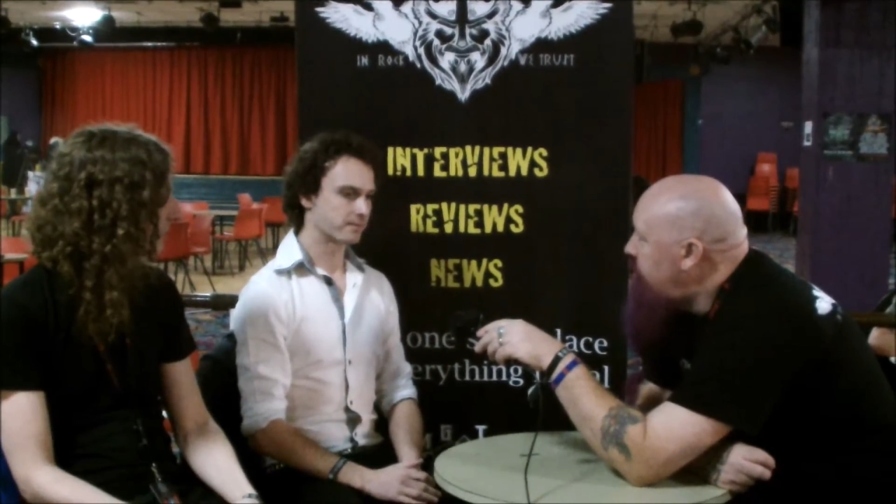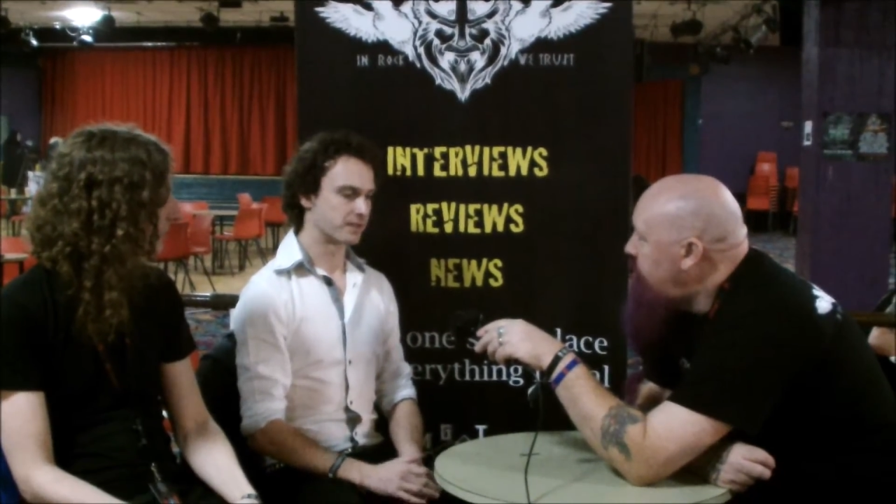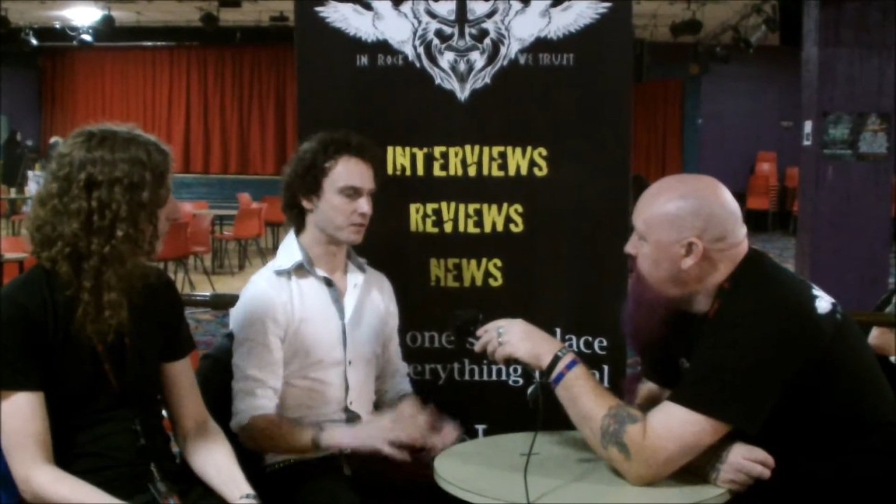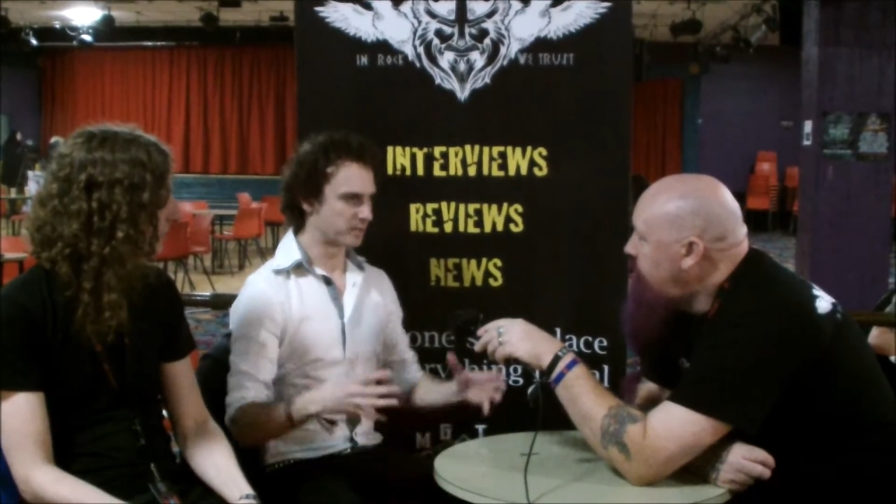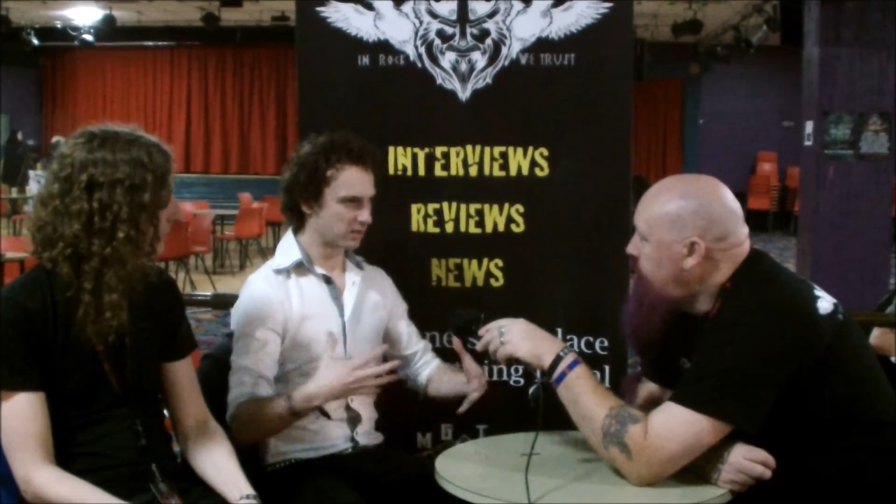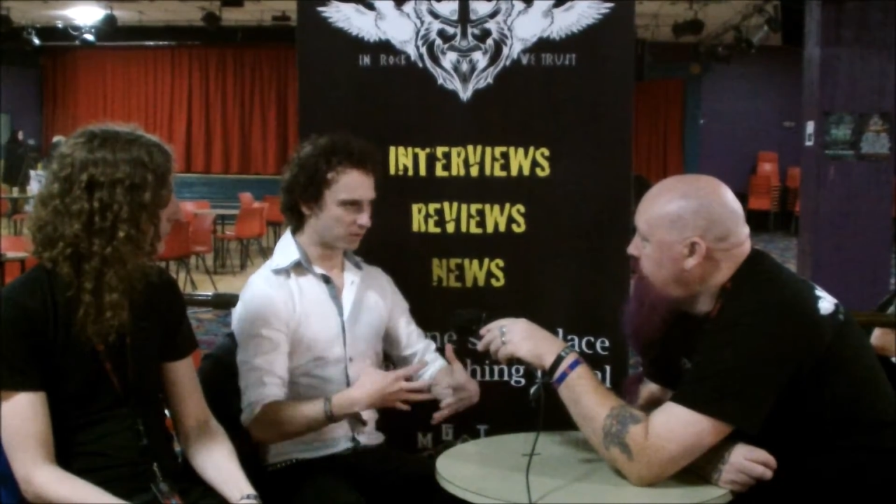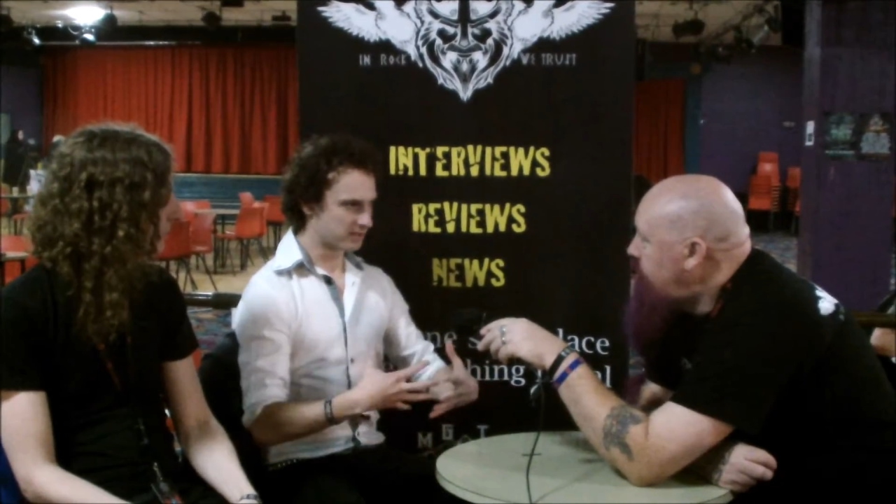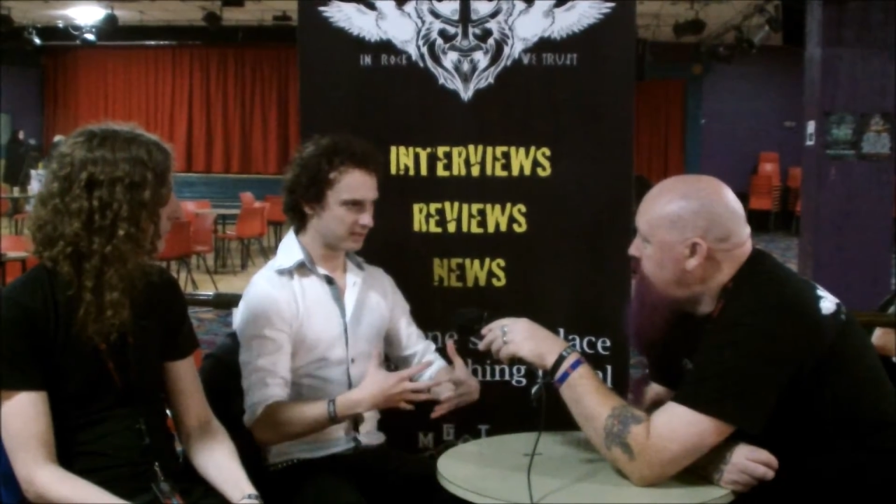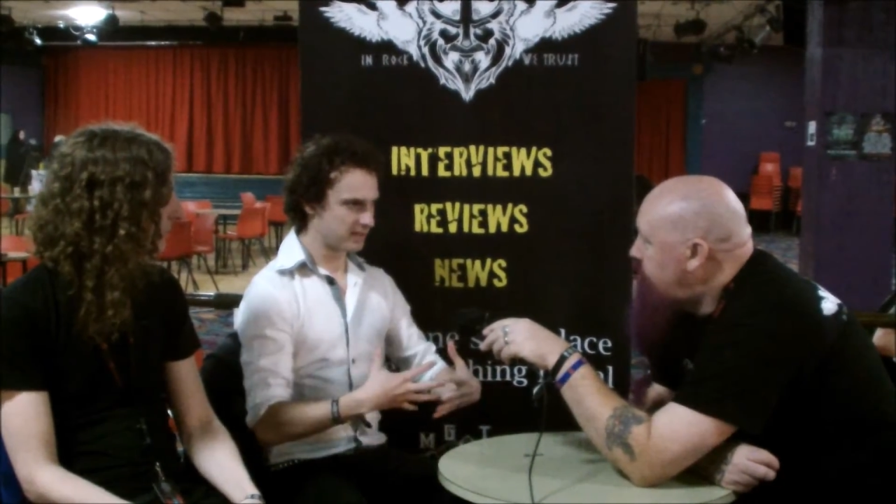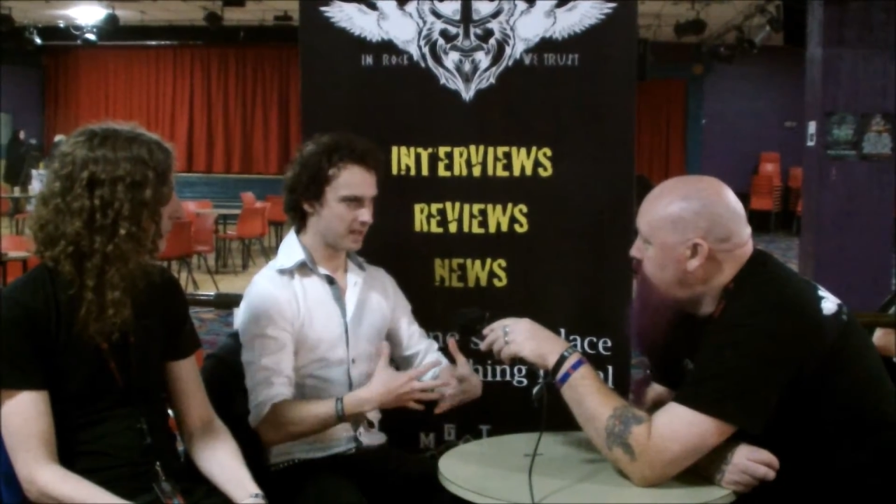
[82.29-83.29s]
They've not been locked
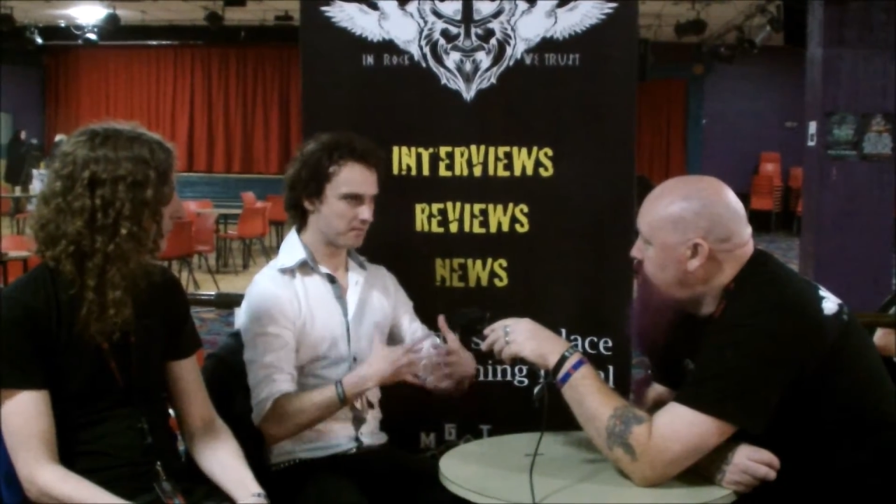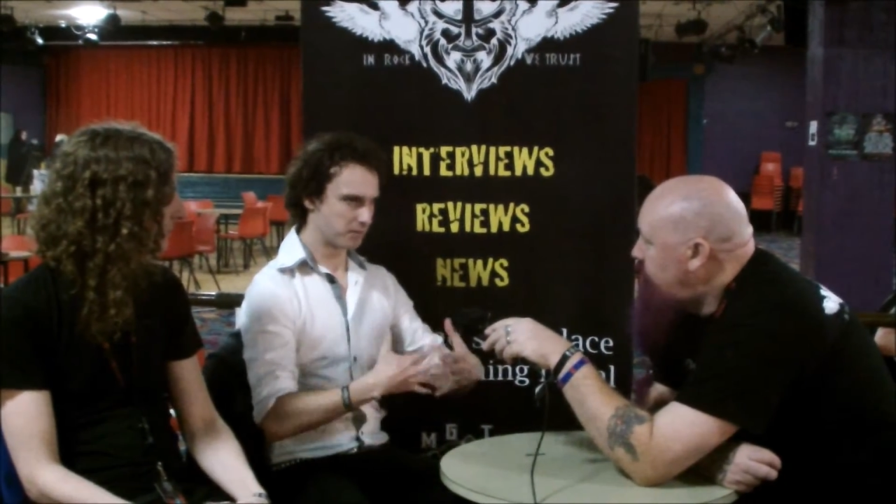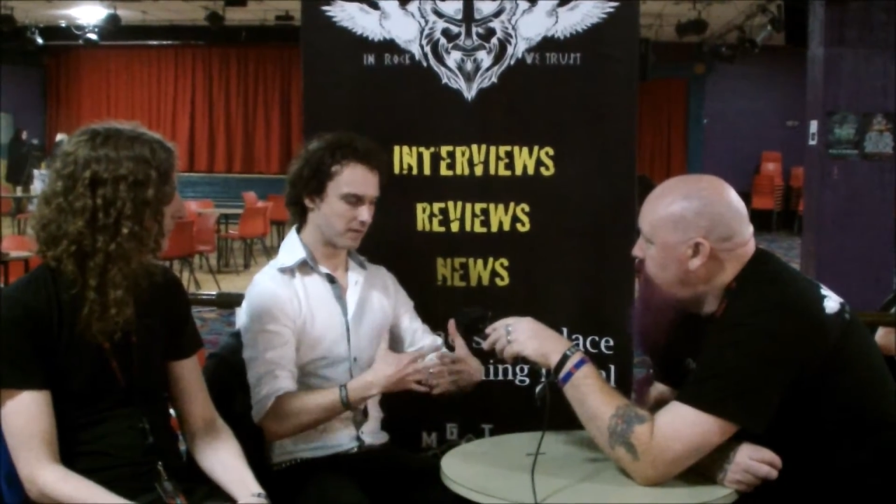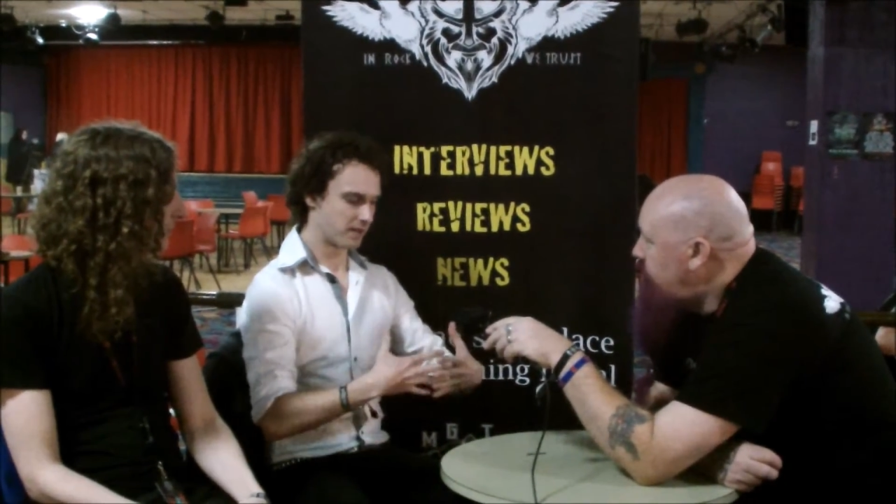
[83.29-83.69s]
in yet, but